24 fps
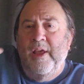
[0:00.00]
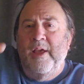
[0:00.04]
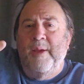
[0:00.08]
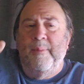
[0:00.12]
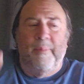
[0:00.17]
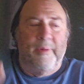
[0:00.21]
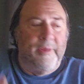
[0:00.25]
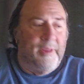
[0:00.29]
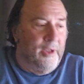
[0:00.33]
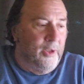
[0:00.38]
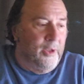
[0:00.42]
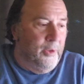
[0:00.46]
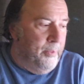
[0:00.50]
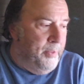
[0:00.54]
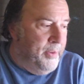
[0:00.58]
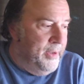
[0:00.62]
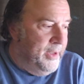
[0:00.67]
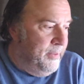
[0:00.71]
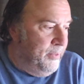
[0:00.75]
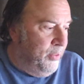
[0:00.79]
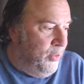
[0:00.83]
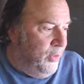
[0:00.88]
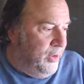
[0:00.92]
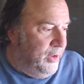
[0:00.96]
but the little
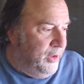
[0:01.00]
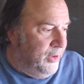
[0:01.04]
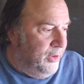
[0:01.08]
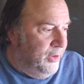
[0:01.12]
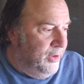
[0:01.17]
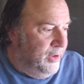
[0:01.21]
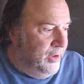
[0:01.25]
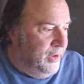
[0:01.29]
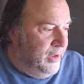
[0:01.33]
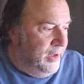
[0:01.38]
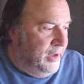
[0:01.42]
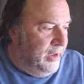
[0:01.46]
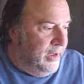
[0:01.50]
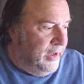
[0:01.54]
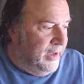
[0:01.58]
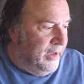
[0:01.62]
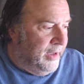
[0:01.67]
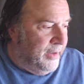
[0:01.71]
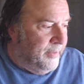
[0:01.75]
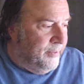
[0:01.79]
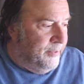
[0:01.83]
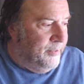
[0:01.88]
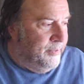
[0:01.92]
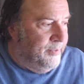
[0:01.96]
pinpointer,
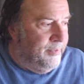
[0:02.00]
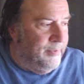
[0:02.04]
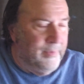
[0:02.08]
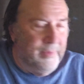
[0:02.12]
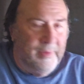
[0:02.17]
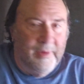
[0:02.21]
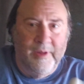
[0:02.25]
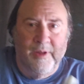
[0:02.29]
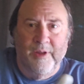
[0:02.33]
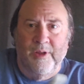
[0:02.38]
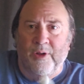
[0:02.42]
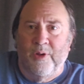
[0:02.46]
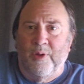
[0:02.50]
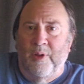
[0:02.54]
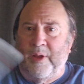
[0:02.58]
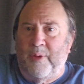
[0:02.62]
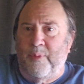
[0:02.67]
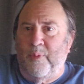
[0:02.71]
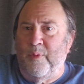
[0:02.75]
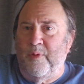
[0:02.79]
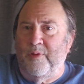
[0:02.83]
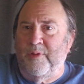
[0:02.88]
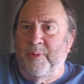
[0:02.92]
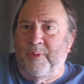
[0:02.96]
you know, like
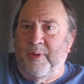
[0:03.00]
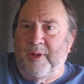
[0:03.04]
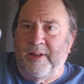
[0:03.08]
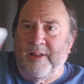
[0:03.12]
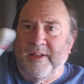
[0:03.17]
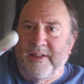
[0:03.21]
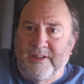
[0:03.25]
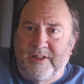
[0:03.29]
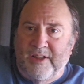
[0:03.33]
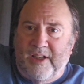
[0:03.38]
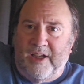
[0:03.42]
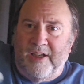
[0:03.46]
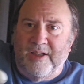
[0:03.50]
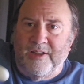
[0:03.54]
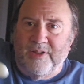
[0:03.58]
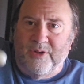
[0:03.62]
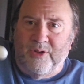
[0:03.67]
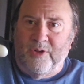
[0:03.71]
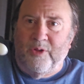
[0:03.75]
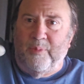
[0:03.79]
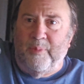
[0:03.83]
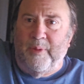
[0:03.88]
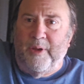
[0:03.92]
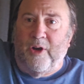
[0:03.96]
something like this size, or a
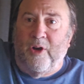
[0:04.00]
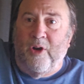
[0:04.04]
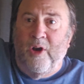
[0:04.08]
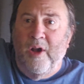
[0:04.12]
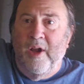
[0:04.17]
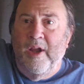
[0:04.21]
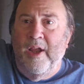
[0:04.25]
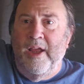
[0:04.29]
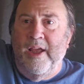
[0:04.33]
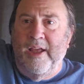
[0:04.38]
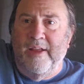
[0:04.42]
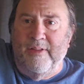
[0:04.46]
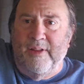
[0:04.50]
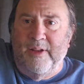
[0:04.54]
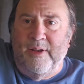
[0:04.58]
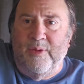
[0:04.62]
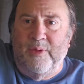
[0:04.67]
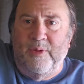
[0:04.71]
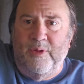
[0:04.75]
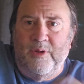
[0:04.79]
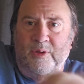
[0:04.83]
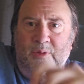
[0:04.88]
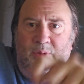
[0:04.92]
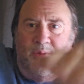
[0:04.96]
little bigger, and then
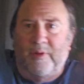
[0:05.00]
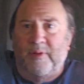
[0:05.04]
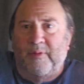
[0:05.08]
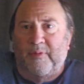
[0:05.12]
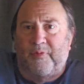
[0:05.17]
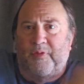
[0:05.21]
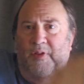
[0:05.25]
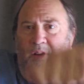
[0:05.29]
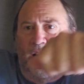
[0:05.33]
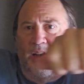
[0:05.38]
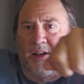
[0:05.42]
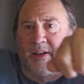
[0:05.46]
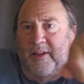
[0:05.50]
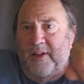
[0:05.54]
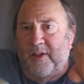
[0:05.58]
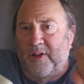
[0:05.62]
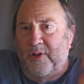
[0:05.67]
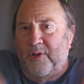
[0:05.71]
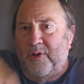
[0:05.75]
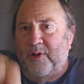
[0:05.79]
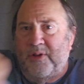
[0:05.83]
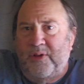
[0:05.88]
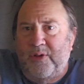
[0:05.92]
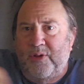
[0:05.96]
you find it,
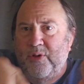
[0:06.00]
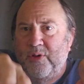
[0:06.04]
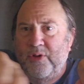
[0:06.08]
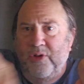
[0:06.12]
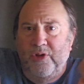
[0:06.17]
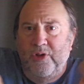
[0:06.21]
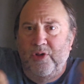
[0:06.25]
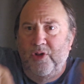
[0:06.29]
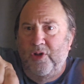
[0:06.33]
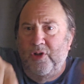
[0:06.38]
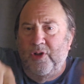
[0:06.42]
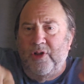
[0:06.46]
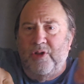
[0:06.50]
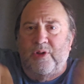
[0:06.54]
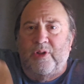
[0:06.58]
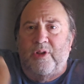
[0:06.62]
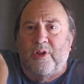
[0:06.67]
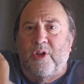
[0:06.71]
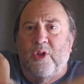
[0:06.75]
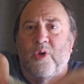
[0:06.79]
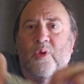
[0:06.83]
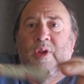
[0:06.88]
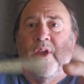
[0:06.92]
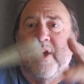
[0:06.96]
and you can
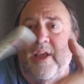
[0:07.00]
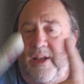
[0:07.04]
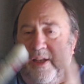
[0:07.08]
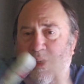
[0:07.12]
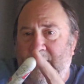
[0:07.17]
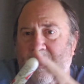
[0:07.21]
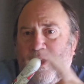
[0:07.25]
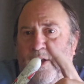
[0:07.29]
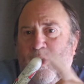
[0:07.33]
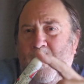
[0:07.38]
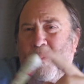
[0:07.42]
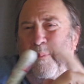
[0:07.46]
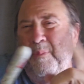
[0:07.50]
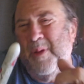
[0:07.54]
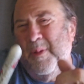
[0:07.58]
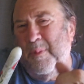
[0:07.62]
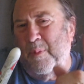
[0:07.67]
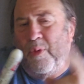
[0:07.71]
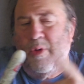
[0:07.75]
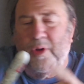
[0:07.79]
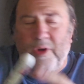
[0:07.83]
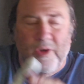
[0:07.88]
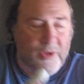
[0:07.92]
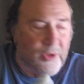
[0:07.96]
locate it. They call them
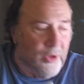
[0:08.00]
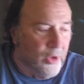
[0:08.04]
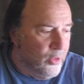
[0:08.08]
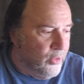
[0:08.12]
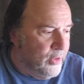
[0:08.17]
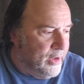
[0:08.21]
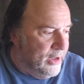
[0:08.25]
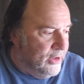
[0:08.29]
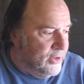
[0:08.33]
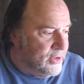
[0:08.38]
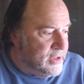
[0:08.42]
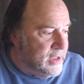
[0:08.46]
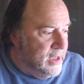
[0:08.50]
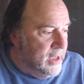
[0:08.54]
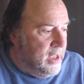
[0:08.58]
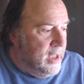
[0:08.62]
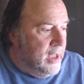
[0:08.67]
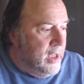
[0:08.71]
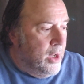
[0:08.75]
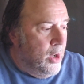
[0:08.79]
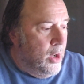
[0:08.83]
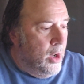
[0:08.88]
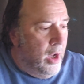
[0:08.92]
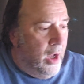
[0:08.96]
pinpointers or locators.
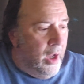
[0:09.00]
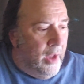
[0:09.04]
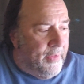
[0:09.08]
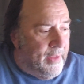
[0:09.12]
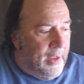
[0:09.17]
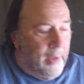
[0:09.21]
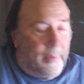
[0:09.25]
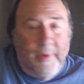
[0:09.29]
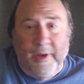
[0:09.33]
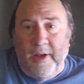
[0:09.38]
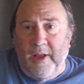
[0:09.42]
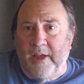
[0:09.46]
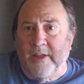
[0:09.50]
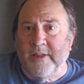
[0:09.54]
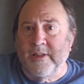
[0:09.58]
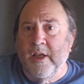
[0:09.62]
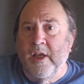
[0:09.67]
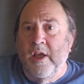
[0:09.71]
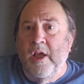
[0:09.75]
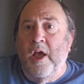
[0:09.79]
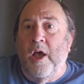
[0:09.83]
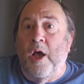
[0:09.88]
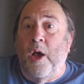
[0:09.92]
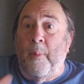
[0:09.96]
That'd be nice.
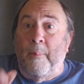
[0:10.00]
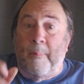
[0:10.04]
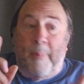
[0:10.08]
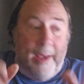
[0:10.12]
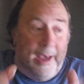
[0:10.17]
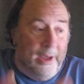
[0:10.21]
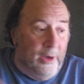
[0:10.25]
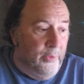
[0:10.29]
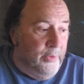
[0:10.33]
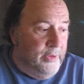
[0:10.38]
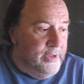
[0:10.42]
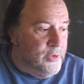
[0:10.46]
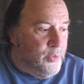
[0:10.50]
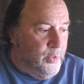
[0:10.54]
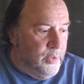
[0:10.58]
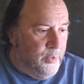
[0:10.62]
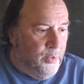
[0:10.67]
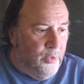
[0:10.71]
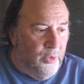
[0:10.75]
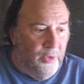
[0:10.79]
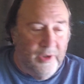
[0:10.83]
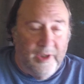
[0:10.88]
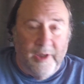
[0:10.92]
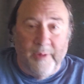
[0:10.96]
Batteries, we
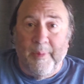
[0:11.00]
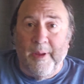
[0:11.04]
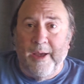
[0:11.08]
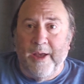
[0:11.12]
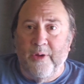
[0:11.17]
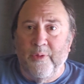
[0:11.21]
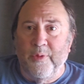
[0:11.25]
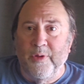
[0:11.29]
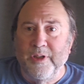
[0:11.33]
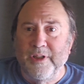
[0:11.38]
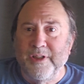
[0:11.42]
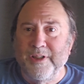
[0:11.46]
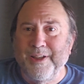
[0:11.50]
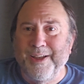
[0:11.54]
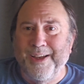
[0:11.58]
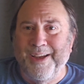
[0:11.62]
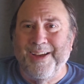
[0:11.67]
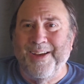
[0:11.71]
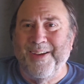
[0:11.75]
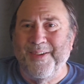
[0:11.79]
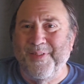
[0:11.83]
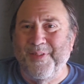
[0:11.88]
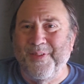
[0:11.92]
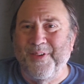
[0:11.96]
will need batteries
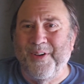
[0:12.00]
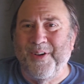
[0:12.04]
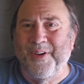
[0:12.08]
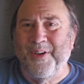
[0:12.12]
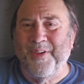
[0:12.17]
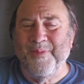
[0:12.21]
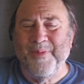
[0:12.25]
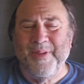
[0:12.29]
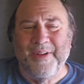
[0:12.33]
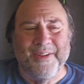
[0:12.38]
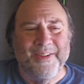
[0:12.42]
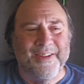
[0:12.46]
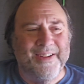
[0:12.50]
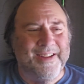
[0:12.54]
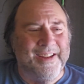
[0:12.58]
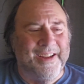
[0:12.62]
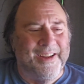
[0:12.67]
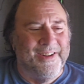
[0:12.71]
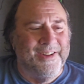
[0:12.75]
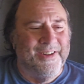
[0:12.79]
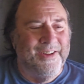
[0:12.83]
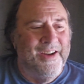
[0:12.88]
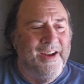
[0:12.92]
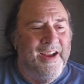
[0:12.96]
for our metal
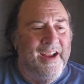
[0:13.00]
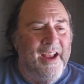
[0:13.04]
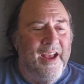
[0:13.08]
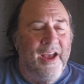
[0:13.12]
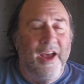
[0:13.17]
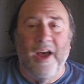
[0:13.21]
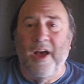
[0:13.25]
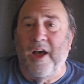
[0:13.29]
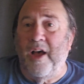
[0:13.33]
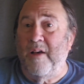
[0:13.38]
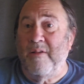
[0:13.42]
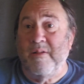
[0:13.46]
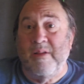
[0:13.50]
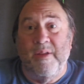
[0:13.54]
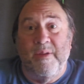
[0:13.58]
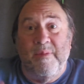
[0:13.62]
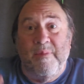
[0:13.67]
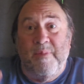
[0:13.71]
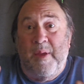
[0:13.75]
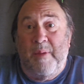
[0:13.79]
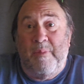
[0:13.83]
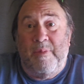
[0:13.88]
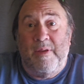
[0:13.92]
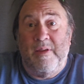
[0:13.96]
detector. It
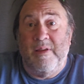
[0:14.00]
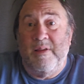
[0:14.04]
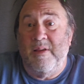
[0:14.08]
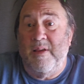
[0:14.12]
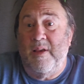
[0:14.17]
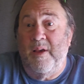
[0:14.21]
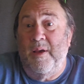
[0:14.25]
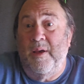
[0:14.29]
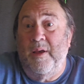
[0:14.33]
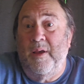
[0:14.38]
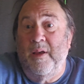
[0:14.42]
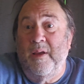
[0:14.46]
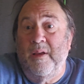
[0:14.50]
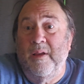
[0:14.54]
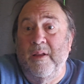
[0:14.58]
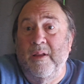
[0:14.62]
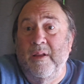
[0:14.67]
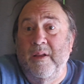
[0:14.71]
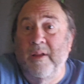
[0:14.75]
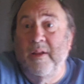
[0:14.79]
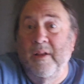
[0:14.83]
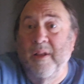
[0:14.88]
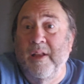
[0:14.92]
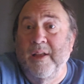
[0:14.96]
may be
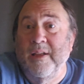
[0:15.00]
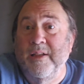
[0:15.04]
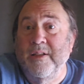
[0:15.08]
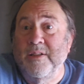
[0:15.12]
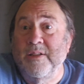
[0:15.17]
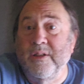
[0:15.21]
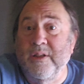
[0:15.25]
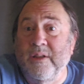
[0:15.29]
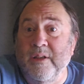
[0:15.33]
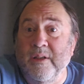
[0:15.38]
a nice